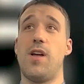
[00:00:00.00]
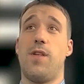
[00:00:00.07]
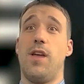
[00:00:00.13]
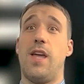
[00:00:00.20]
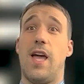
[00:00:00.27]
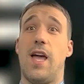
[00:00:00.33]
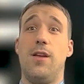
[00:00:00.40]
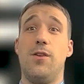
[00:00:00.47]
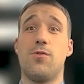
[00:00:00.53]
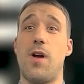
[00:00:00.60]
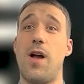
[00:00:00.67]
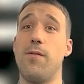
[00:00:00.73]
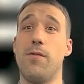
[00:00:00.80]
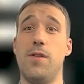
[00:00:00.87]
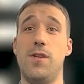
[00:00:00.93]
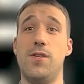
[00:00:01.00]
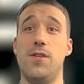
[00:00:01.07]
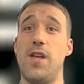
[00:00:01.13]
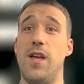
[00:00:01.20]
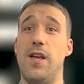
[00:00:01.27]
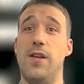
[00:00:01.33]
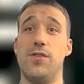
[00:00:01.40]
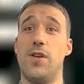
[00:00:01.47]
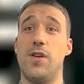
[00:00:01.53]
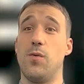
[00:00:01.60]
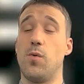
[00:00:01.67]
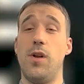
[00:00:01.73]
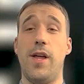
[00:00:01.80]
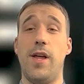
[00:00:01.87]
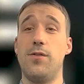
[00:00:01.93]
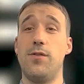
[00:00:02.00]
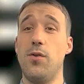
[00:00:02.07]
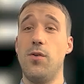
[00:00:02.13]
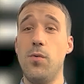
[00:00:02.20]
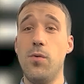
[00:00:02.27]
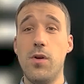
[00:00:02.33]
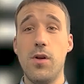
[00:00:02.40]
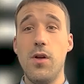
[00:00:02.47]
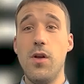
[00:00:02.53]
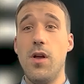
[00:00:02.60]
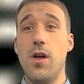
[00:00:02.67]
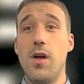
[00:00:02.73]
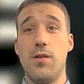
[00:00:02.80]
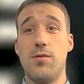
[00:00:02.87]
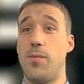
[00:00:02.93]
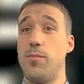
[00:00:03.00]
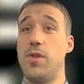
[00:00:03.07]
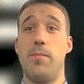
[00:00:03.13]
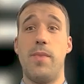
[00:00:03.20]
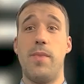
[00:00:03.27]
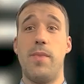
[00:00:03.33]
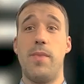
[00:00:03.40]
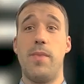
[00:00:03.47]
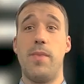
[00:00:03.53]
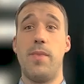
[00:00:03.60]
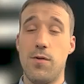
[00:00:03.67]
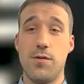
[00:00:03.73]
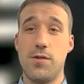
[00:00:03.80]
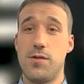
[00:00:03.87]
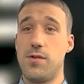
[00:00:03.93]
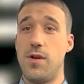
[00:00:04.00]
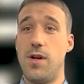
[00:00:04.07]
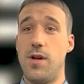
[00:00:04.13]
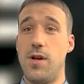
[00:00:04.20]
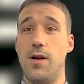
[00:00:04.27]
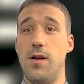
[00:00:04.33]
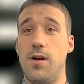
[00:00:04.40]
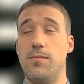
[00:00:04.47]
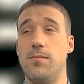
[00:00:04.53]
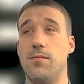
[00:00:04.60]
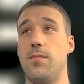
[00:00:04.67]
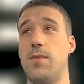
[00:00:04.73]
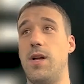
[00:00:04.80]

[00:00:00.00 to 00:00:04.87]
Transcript: I think any driver these days can relate to. Some of the best drivers are